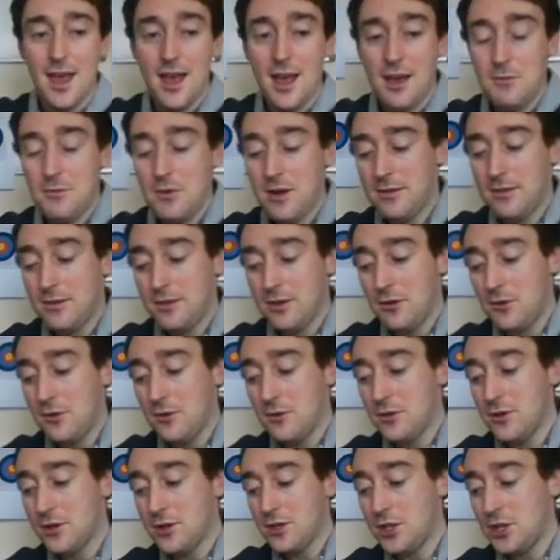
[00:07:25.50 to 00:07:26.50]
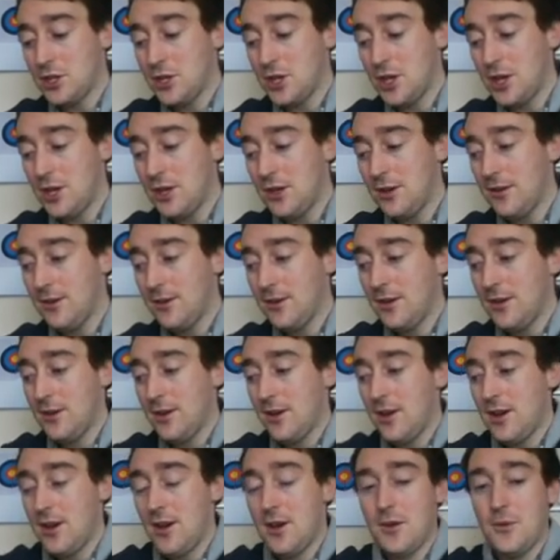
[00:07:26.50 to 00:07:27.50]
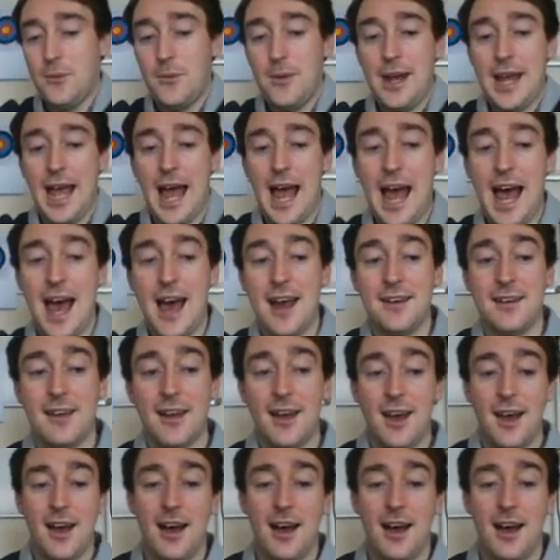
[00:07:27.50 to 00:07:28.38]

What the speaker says: With the horseshoe, we had